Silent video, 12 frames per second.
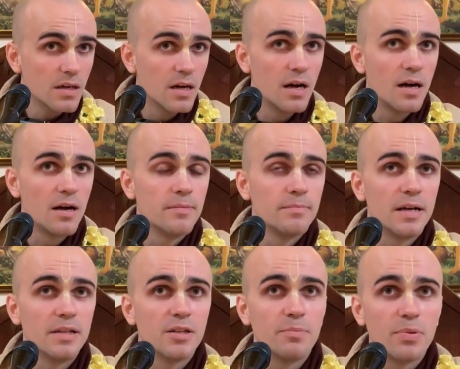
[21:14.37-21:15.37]

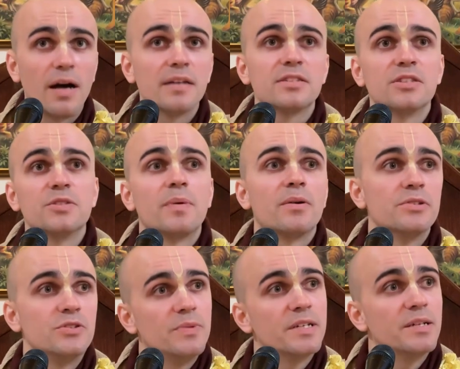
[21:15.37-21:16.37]
and the process by
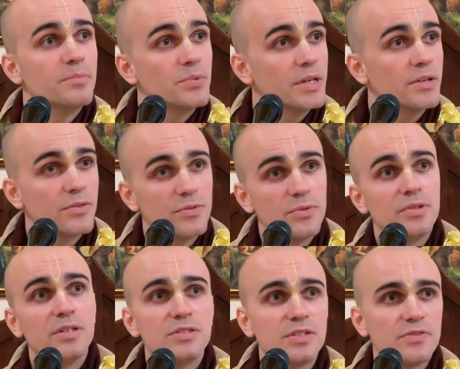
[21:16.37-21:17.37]
which we can break through
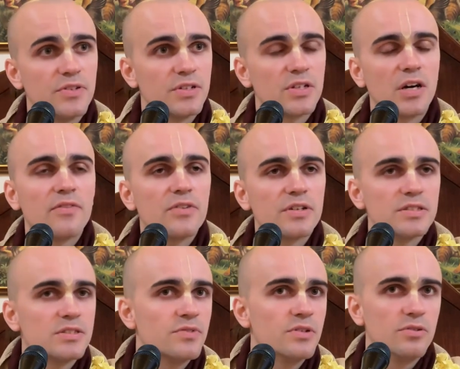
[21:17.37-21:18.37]
these different
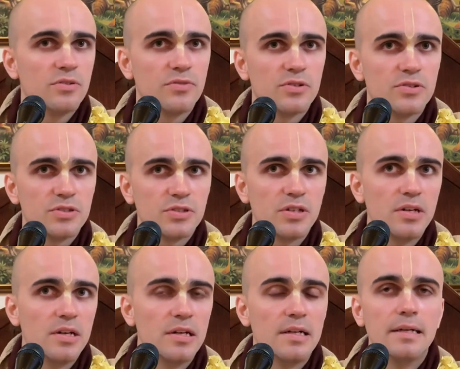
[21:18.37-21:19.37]
coverings of the universe
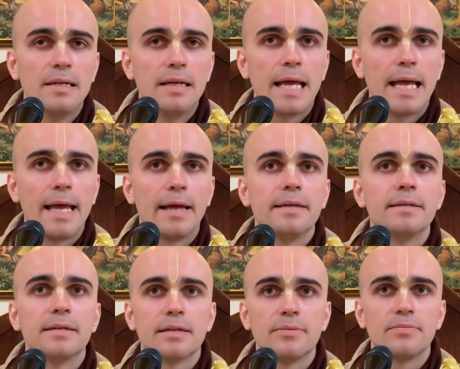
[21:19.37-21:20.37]
and
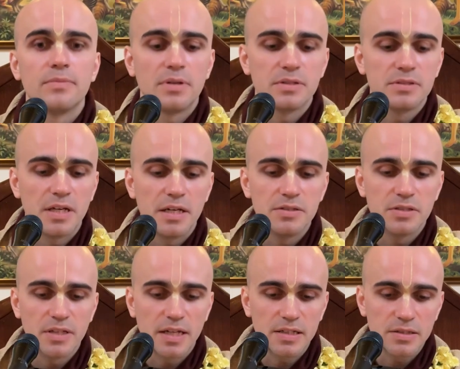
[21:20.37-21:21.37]
attain to
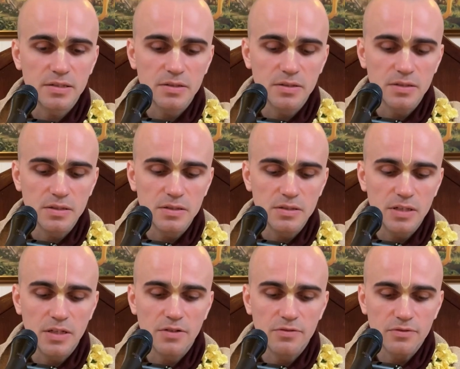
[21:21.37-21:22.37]
that
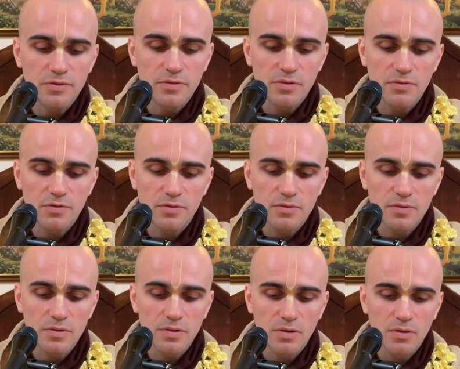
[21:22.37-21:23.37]
state of
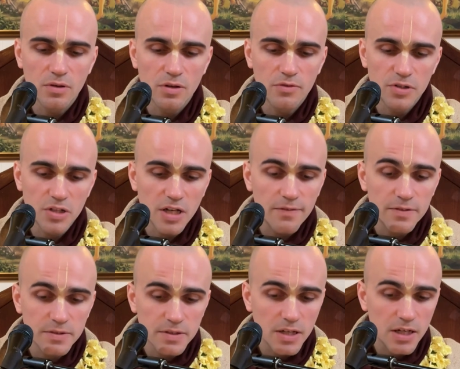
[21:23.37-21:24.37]
Goloka
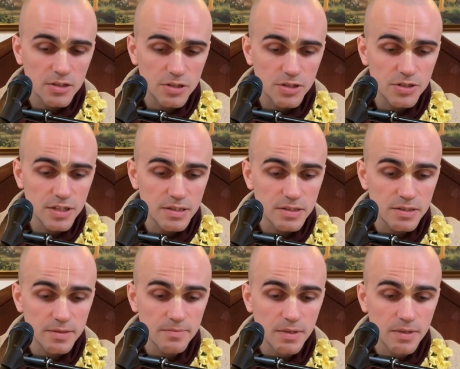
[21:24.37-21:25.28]
Vrindavan consciousness.